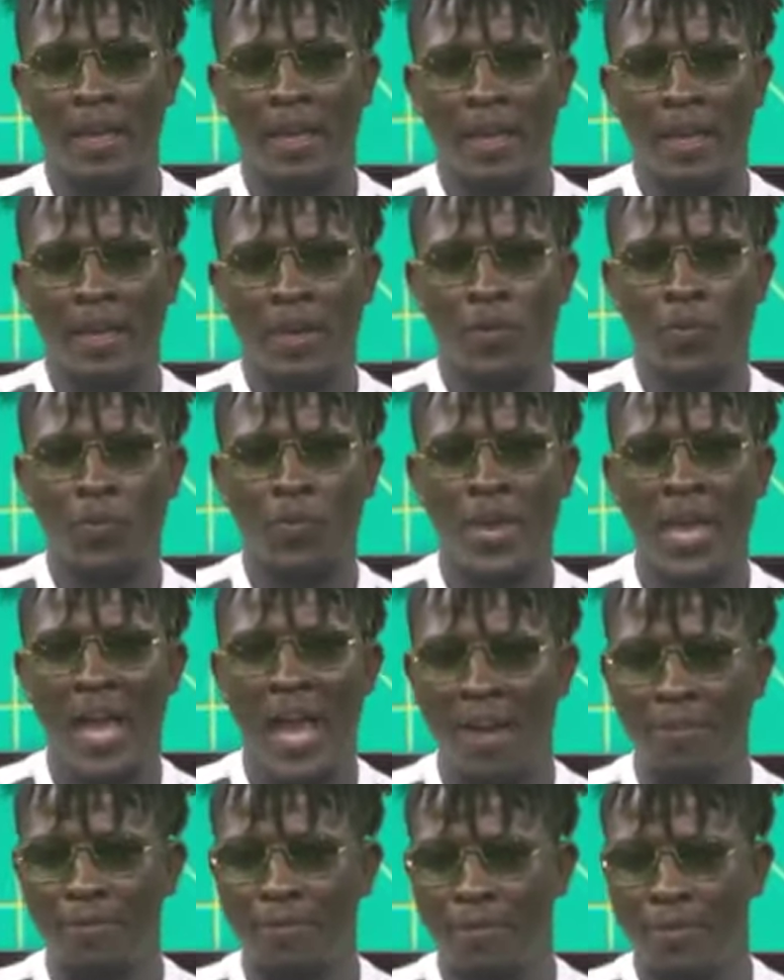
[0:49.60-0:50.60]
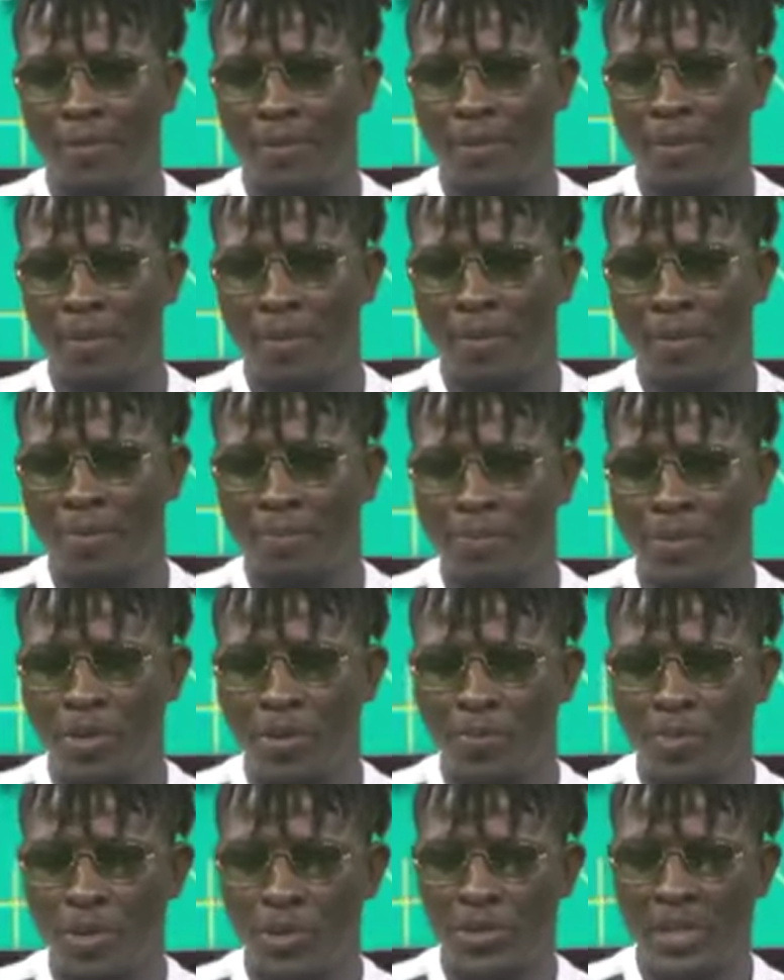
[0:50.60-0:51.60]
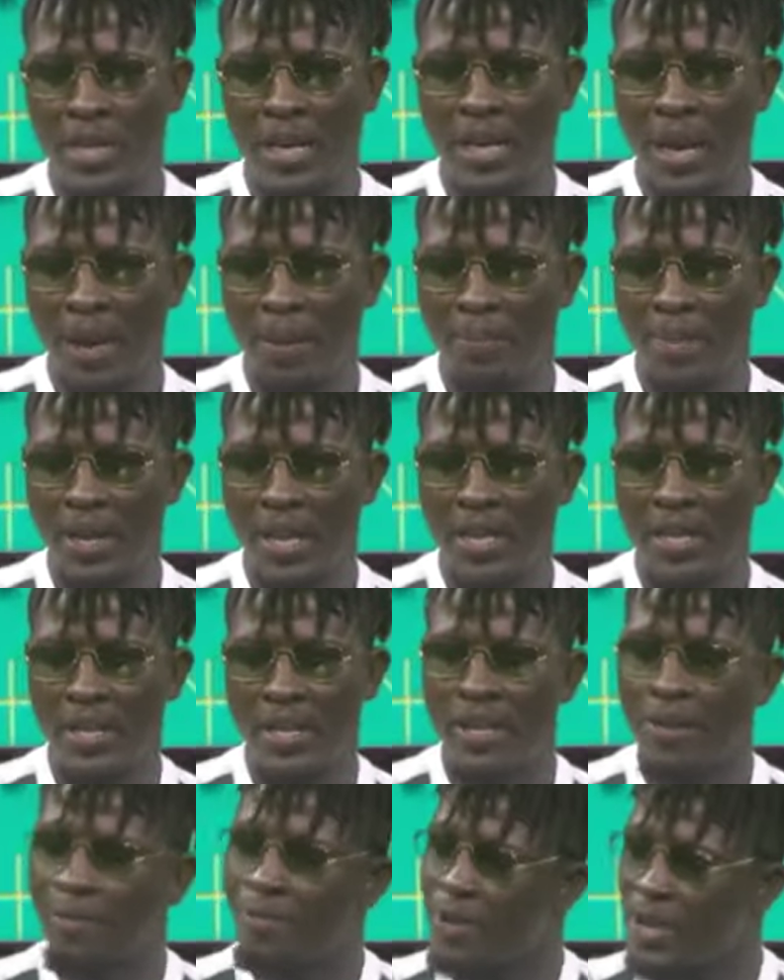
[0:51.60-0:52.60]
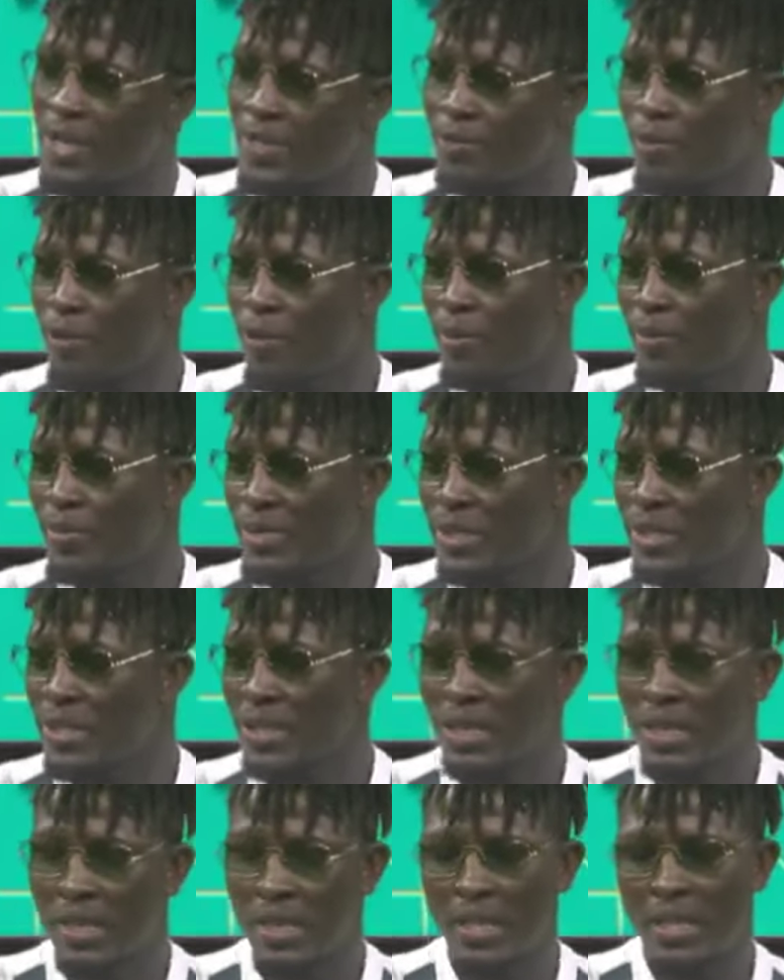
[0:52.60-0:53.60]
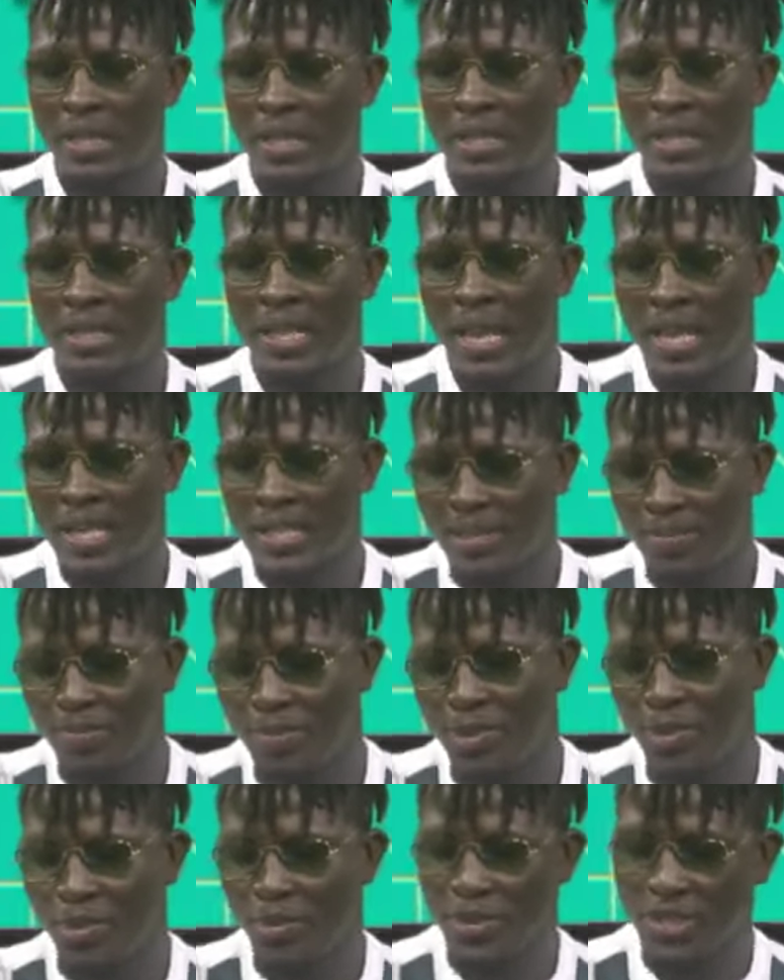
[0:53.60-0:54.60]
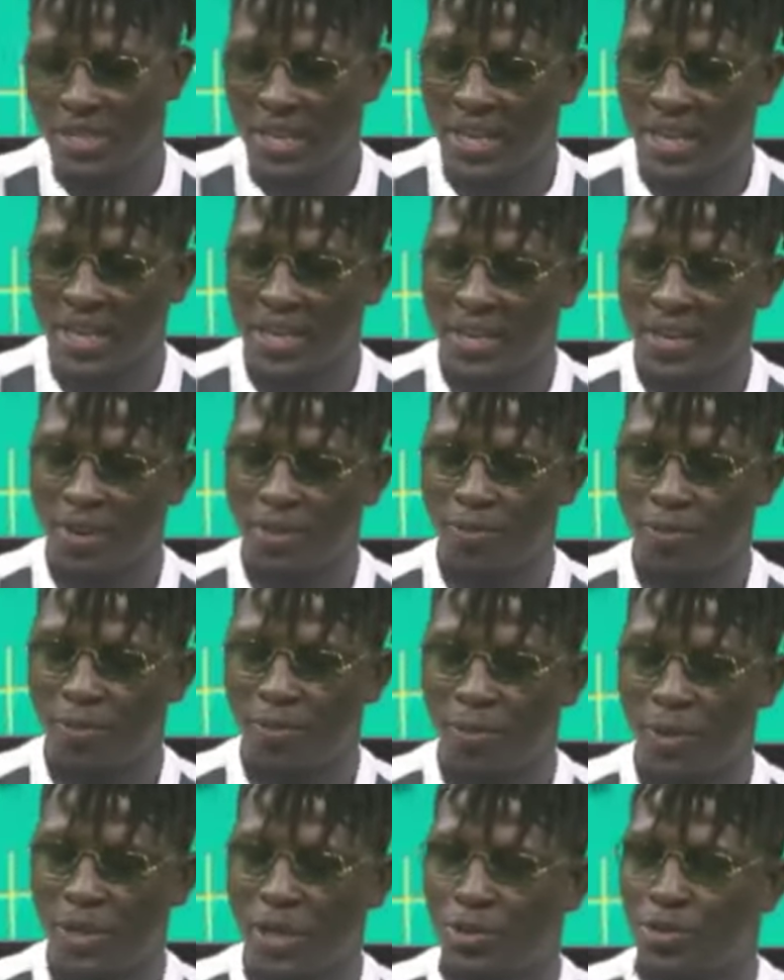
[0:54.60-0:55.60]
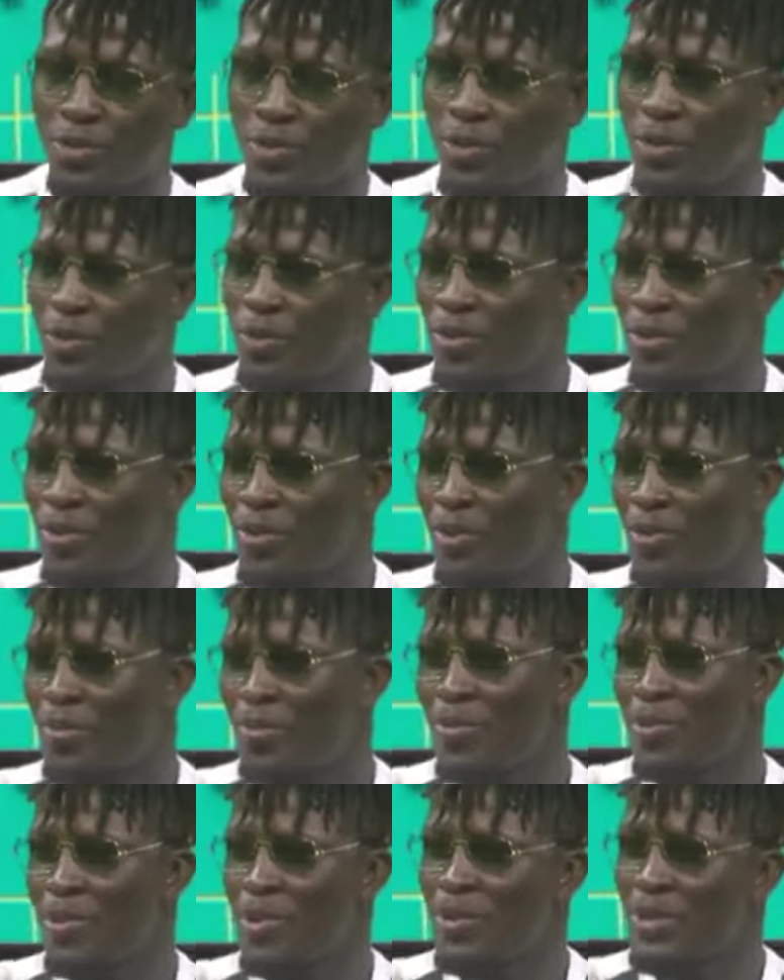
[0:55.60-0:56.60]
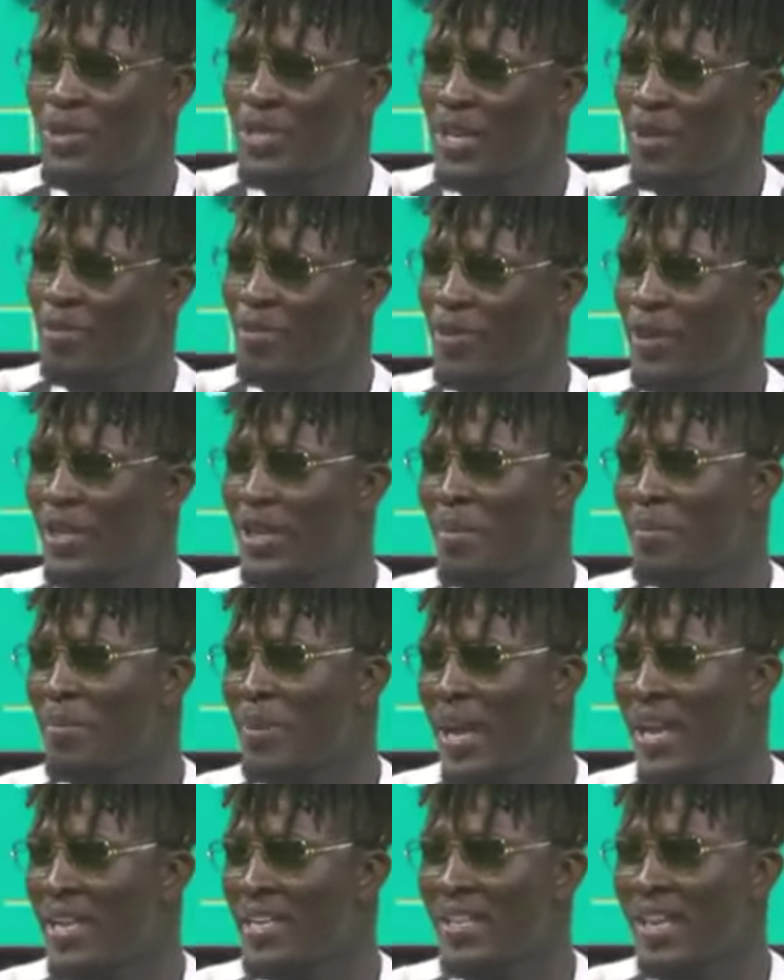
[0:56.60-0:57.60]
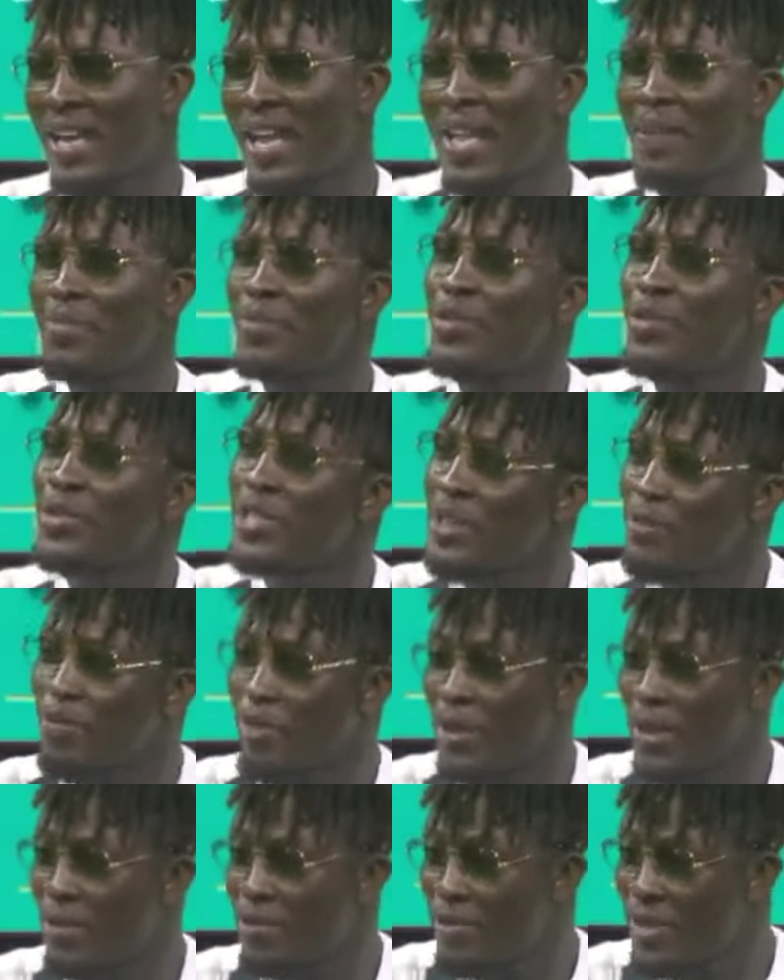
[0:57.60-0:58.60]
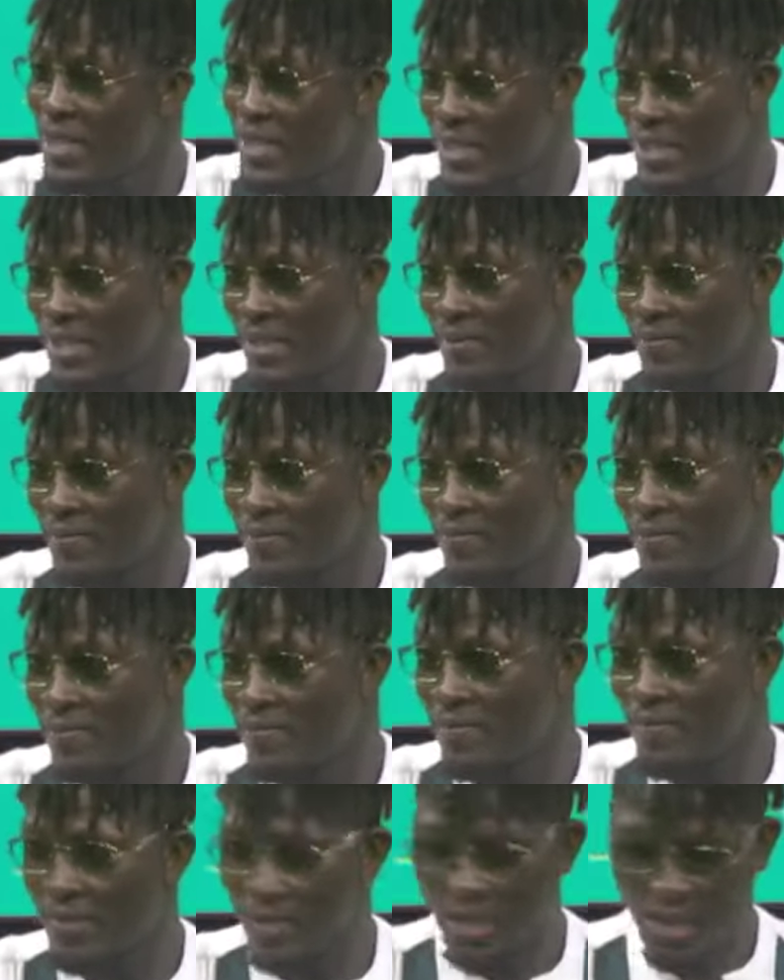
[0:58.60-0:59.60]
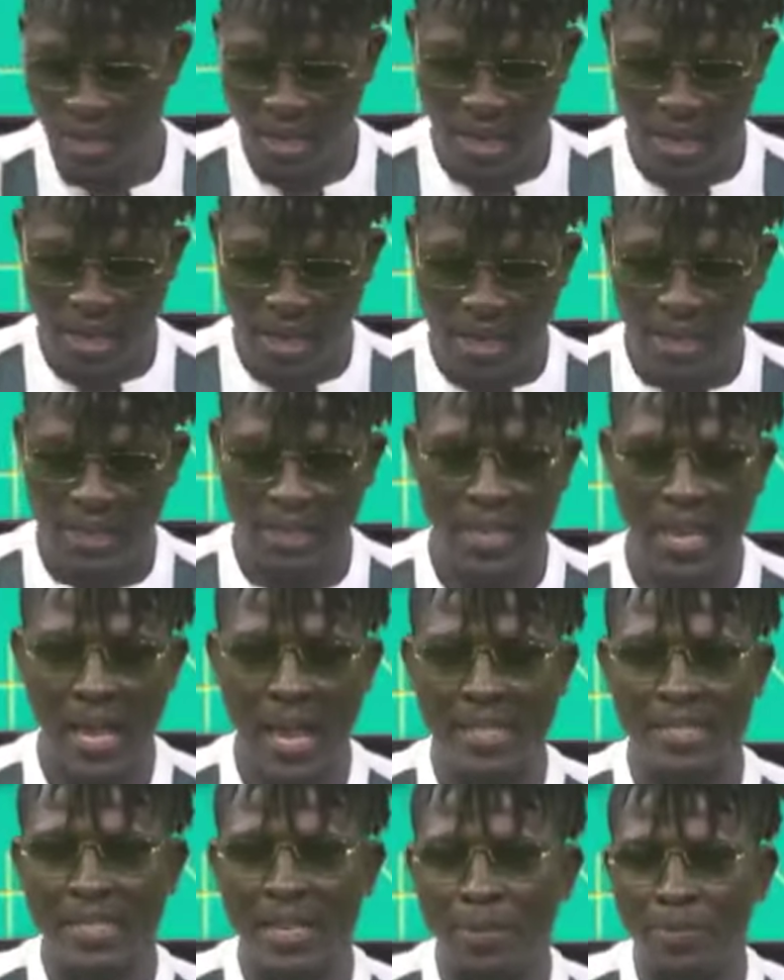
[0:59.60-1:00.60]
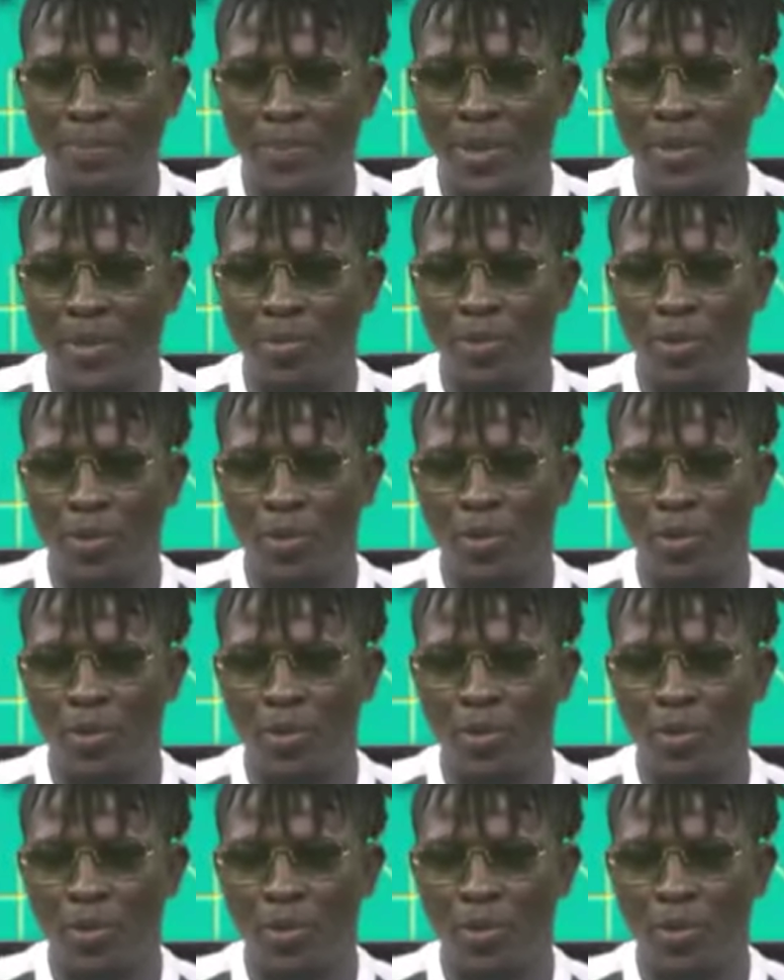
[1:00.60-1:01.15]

we have music come in different forms. There's music for the soul, music for the mind, and music for the feet. There are some people